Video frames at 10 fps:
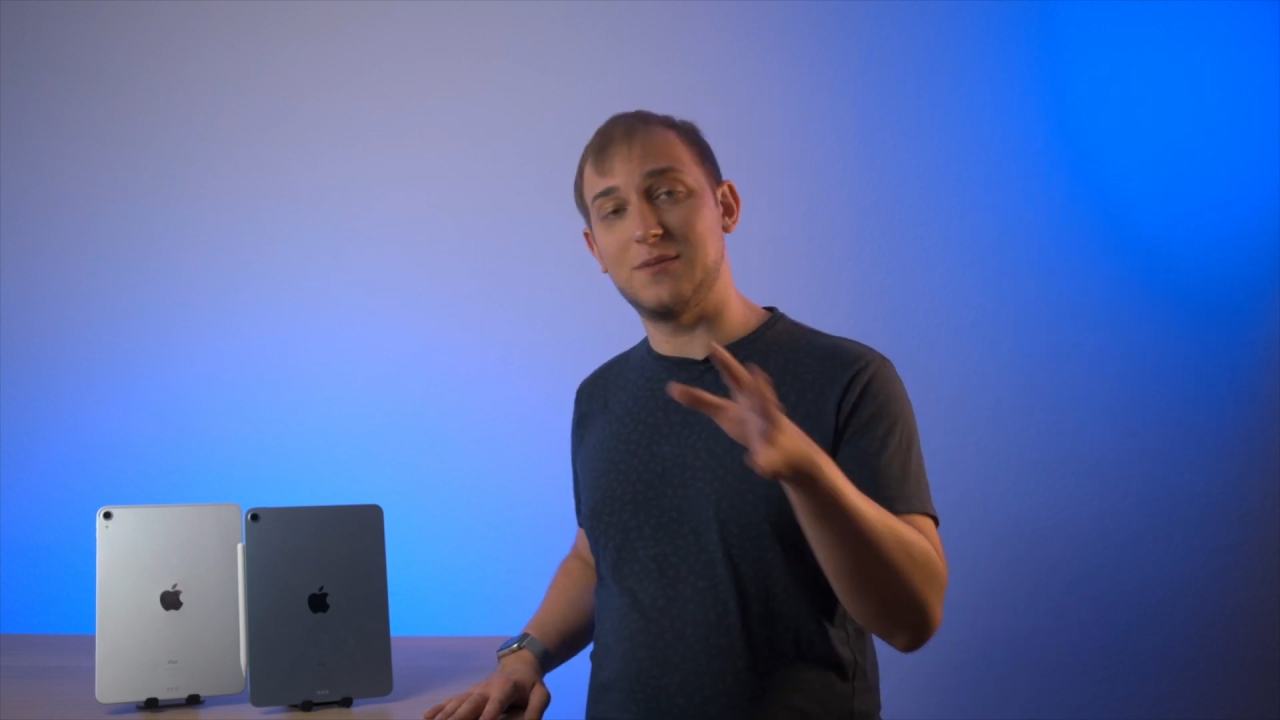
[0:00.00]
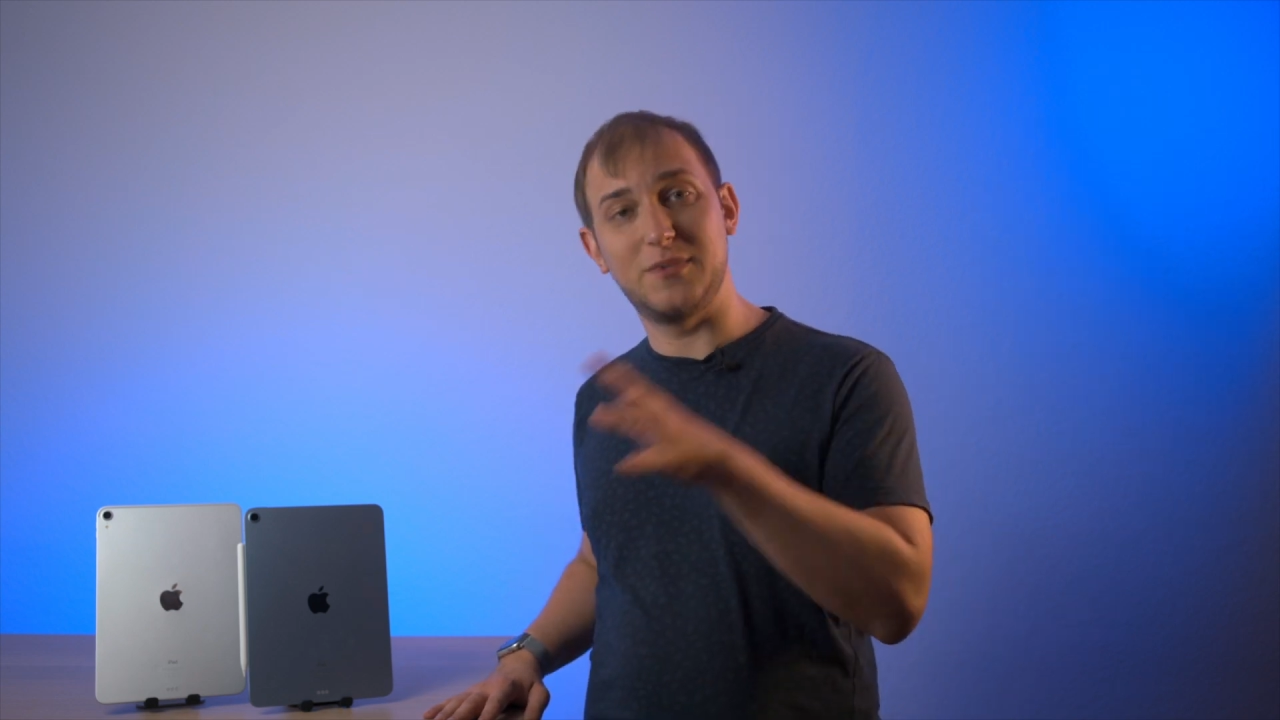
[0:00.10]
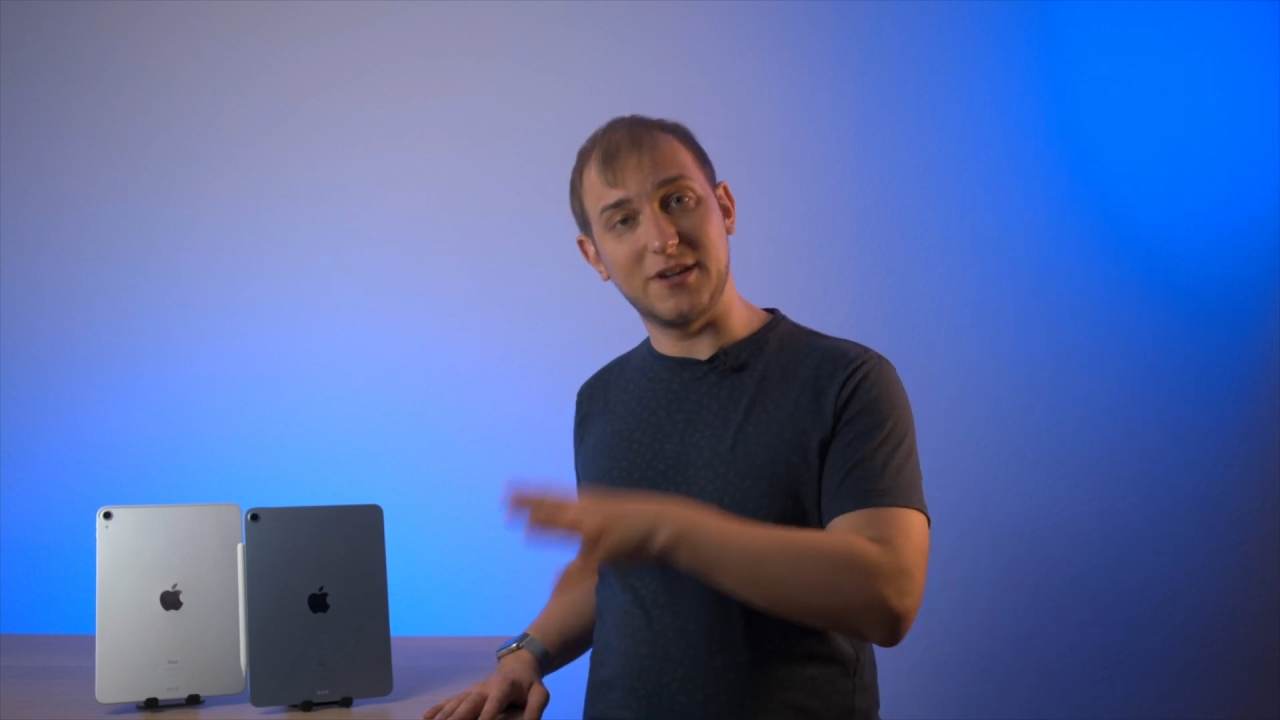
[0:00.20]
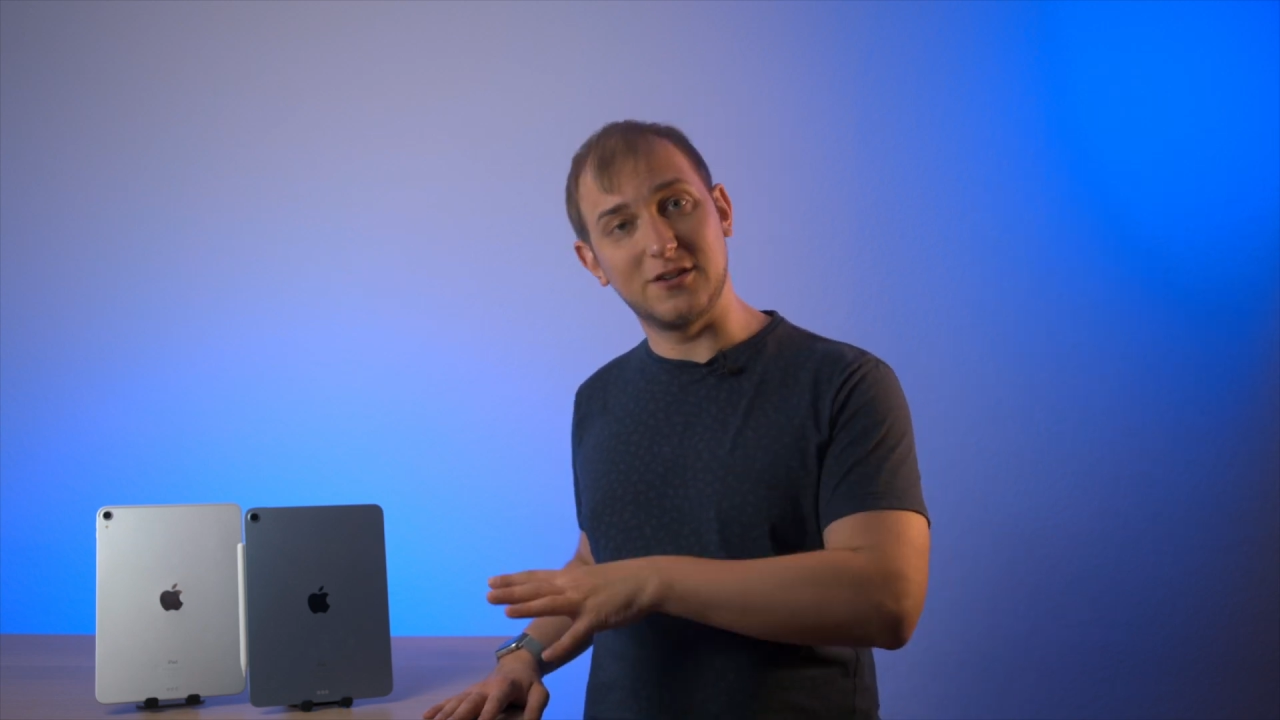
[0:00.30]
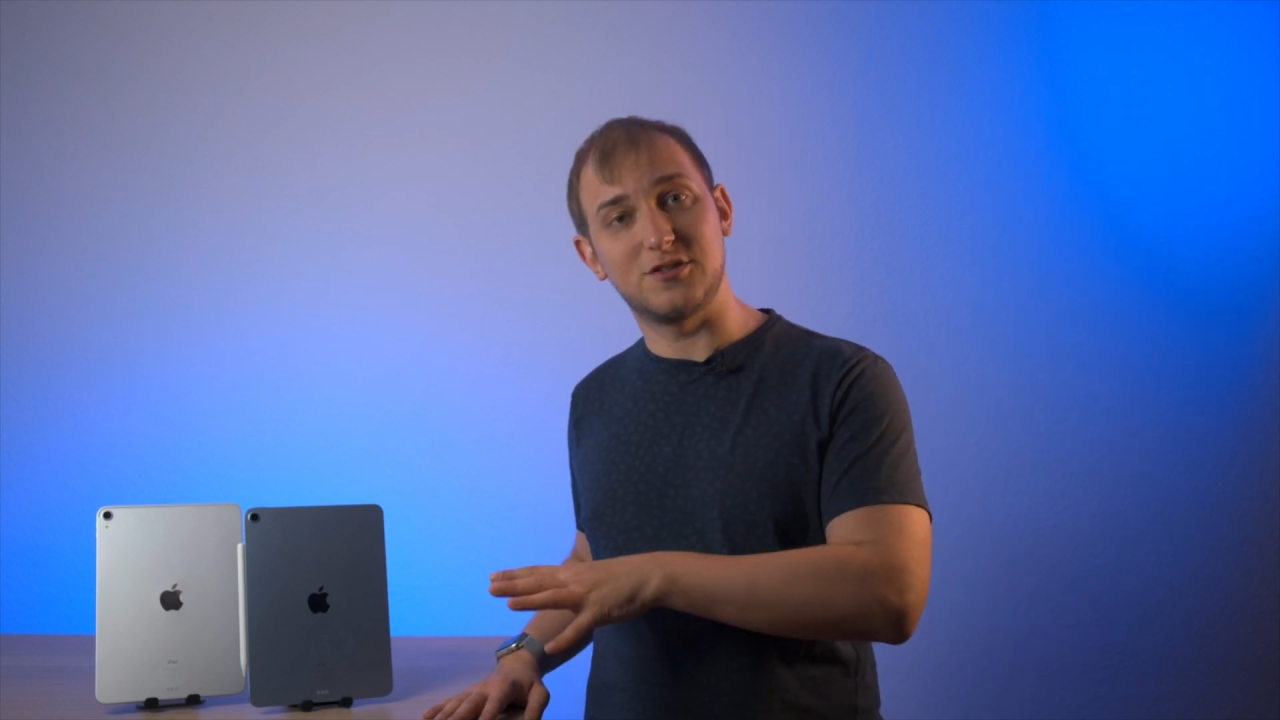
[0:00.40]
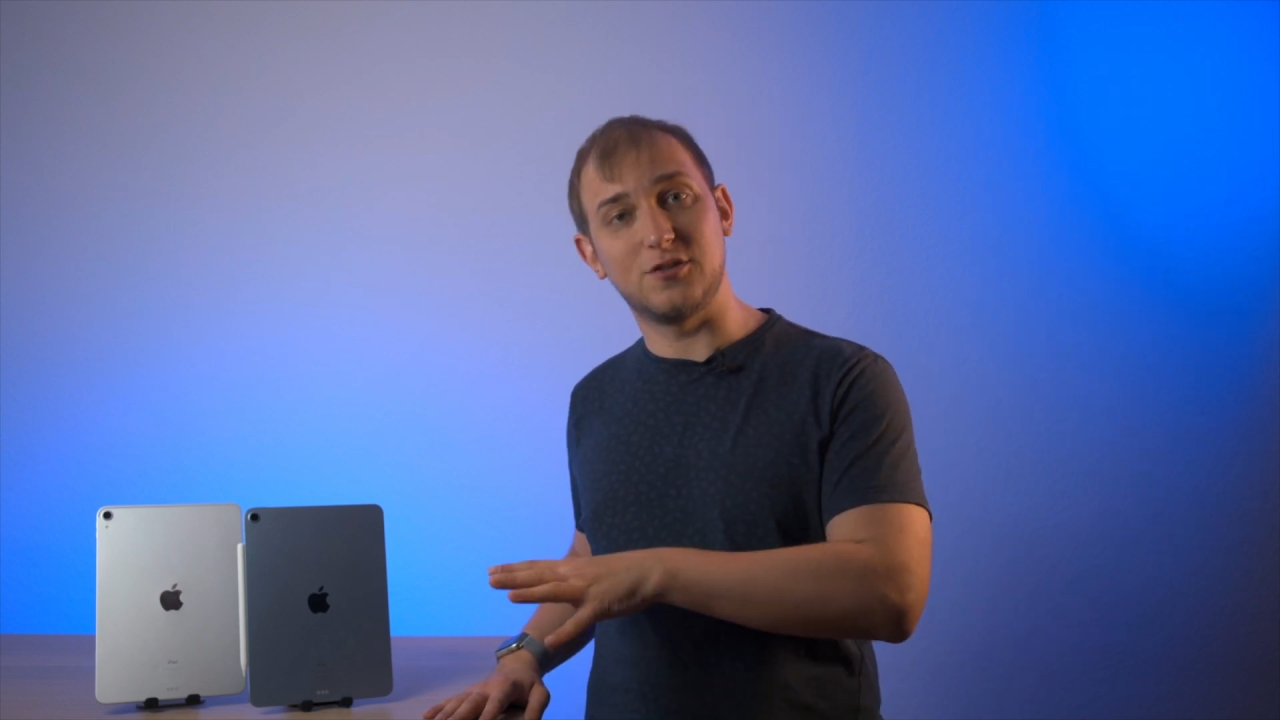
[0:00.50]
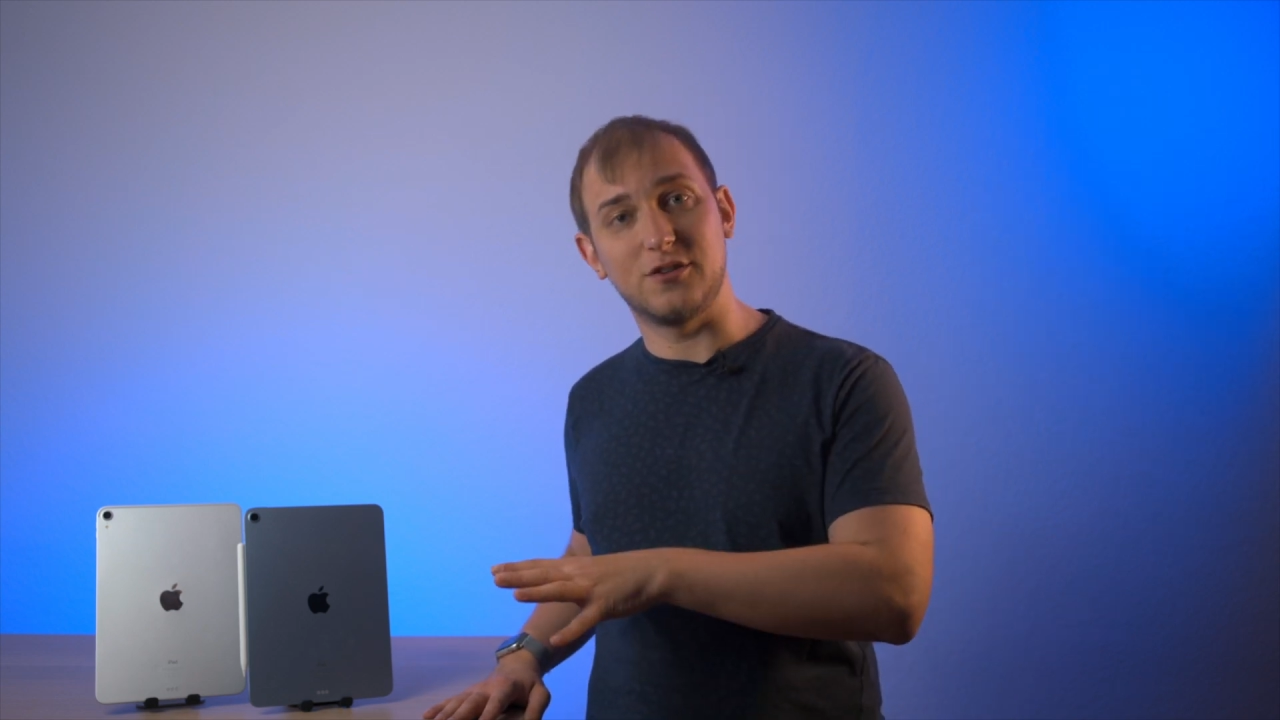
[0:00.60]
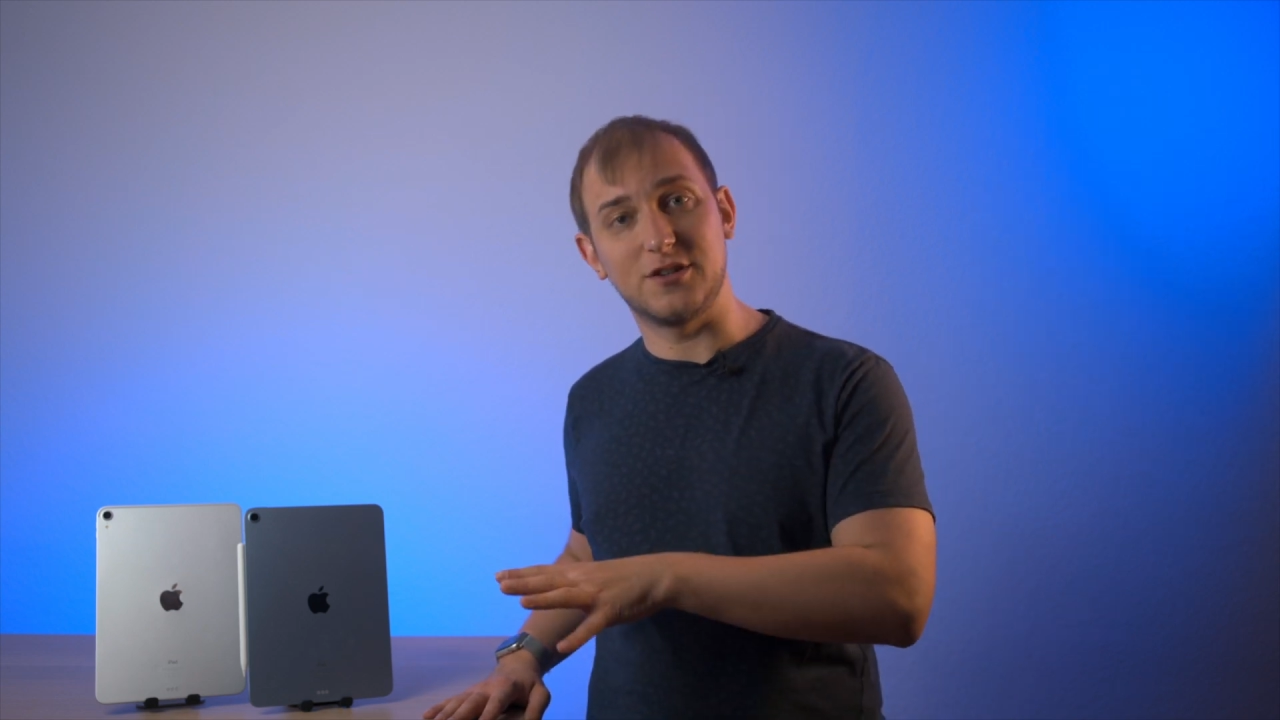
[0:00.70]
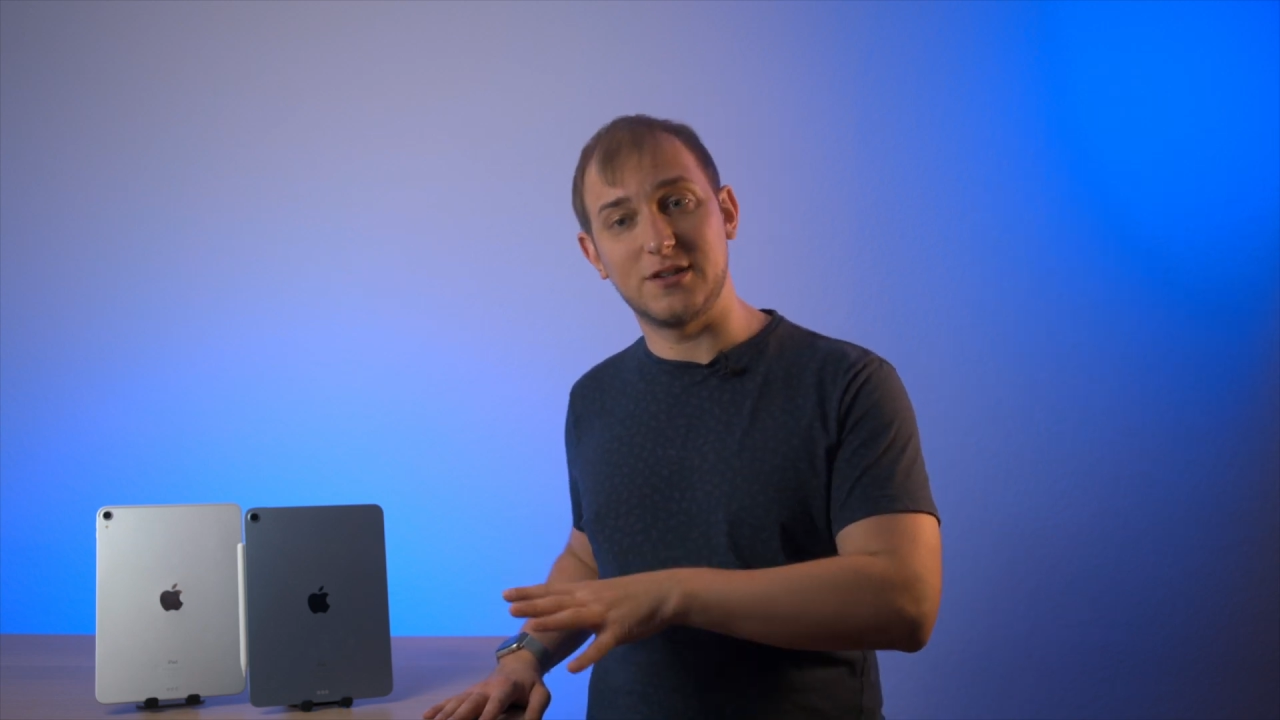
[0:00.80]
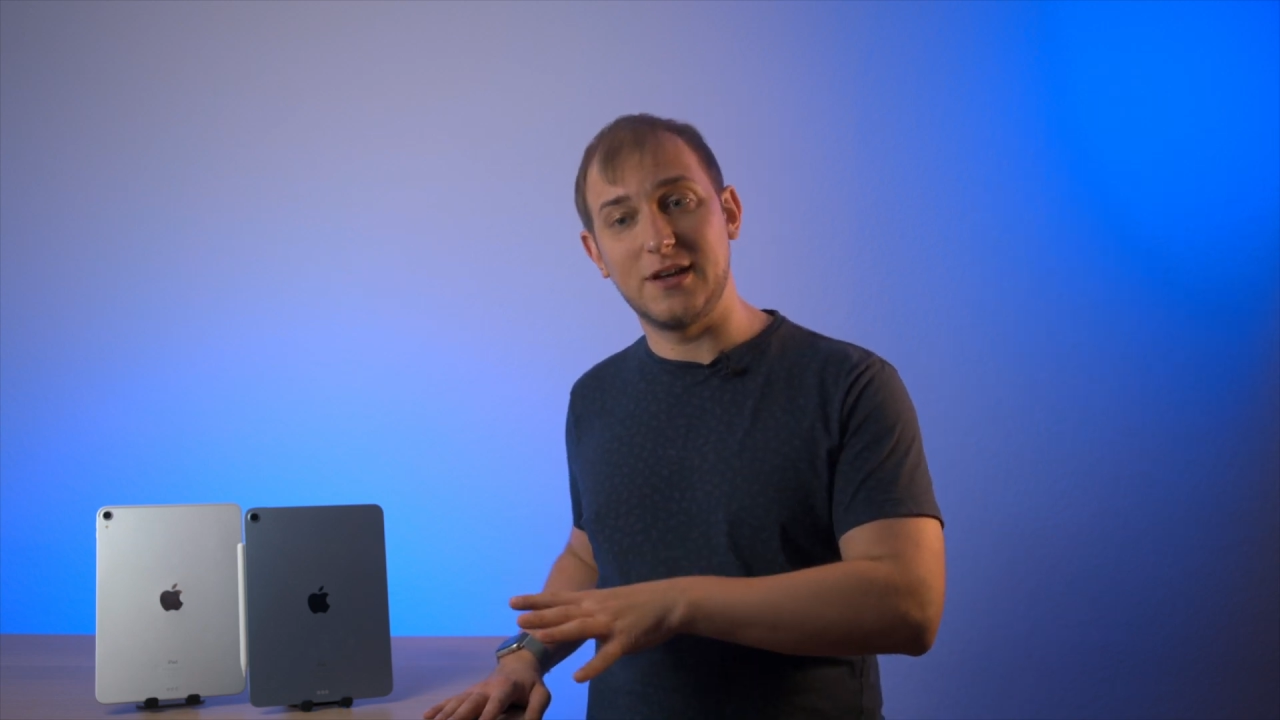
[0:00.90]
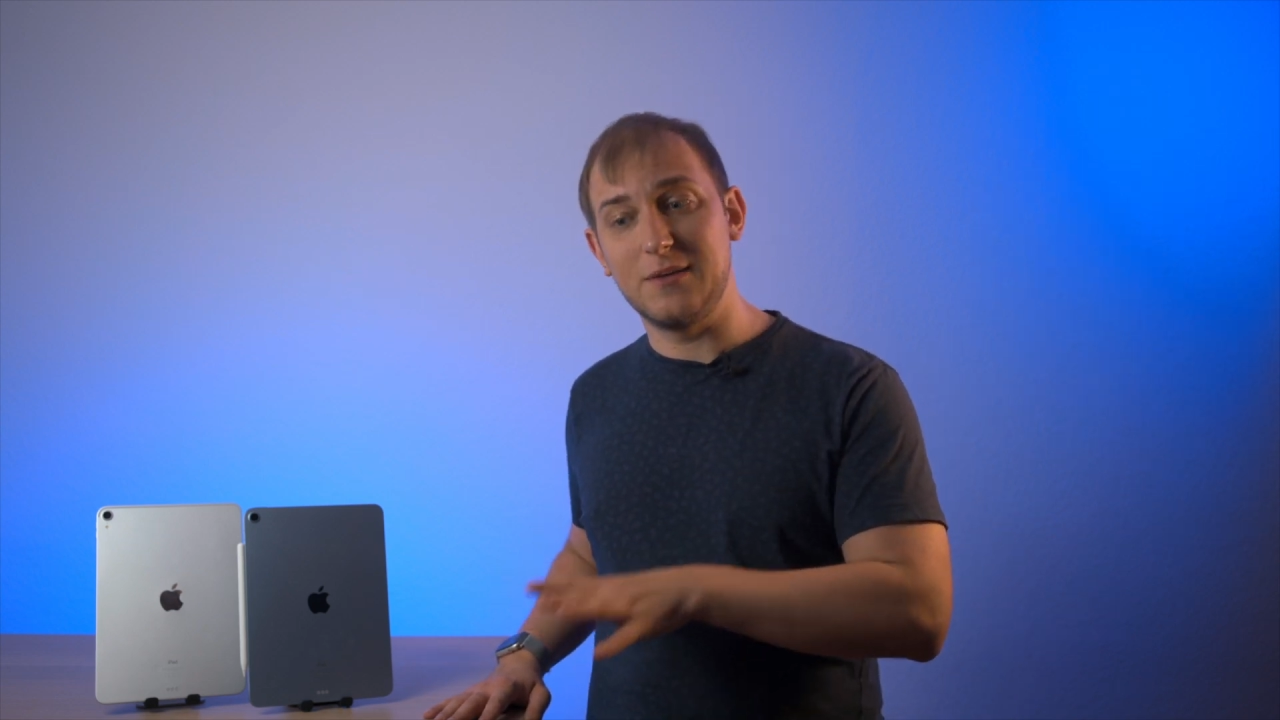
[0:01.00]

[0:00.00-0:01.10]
bigger storage.